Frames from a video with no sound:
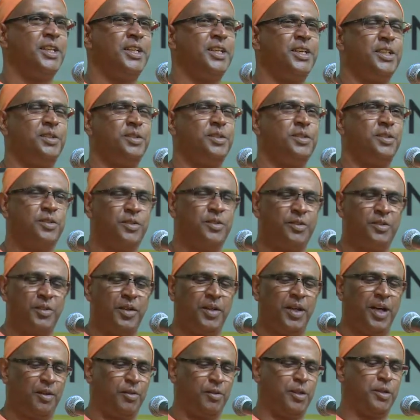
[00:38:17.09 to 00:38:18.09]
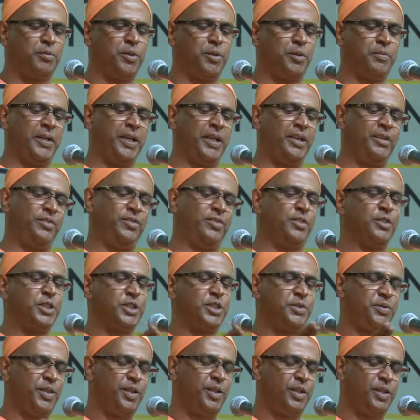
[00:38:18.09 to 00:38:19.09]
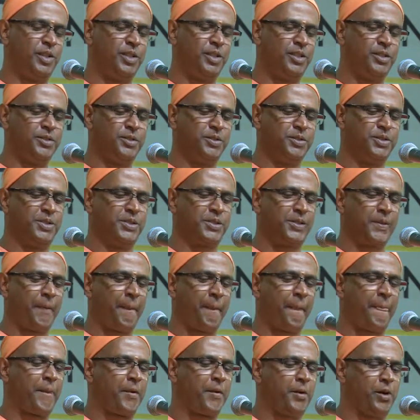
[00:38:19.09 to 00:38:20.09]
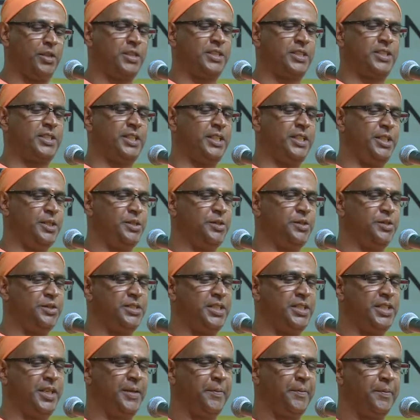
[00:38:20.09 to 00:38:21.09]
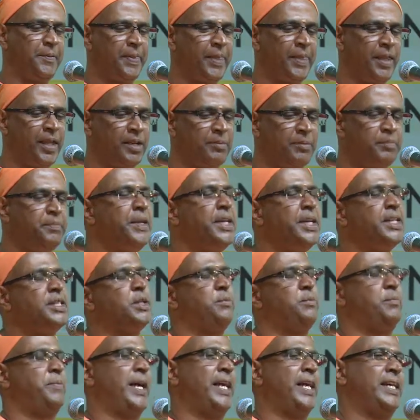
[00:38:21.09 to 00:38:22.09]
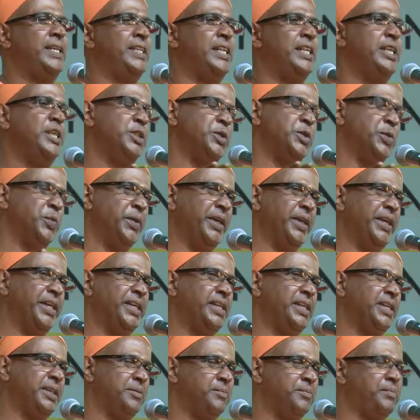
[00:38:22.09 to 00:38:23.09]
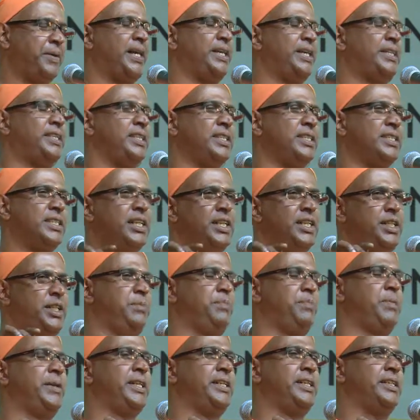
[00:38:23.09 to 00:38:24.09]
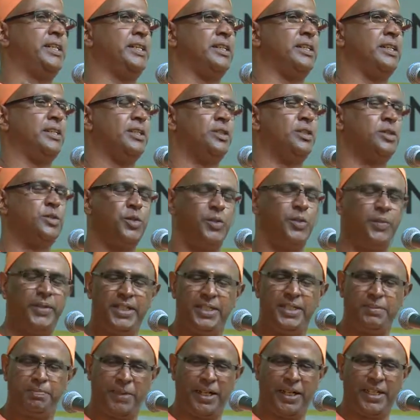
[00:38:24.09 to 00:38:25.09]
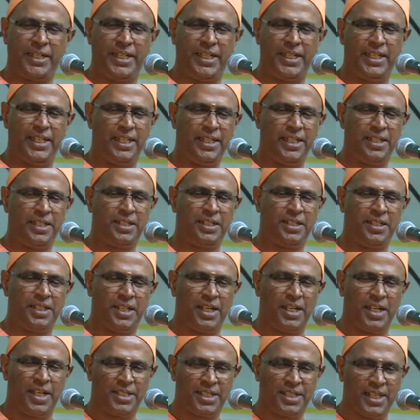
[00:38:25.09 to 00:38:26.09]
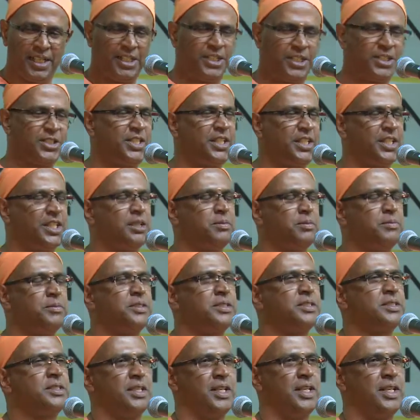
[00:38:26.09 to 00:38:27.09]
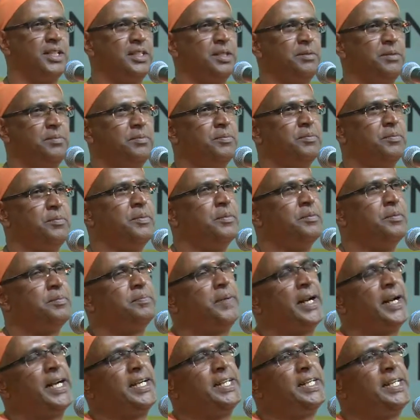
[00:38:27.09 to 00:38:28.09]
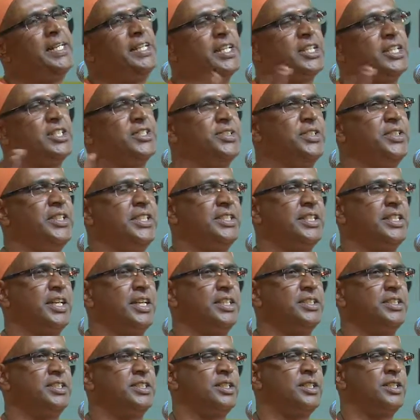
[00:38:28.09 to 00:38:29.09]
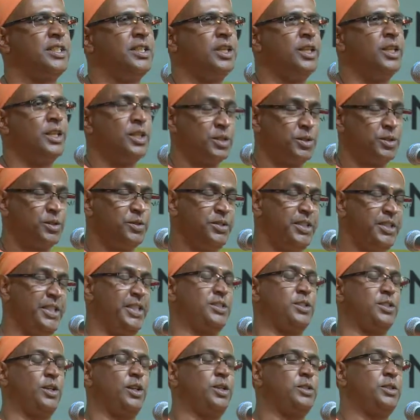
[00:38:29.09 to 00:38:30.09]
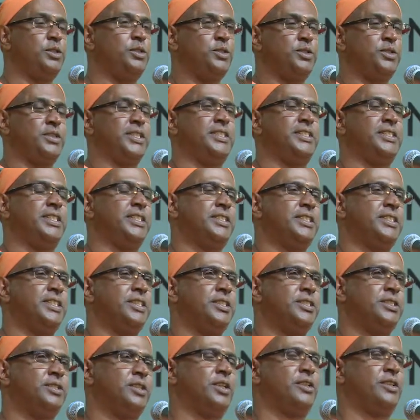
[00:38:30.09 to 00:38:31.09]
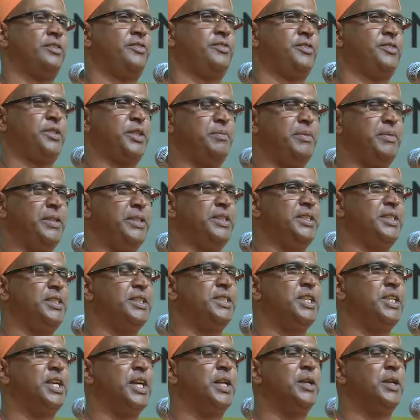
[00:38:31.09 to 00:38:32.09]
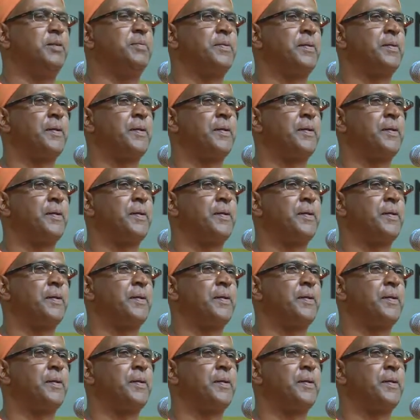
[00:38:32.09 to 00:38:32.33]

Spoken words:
Our mobile phones we all use, constant using, make the batteries weak. Batteries get depleted. So we plug in and the energy comes and the battery gets recharged. So these auto-suggestions are of tremendous help.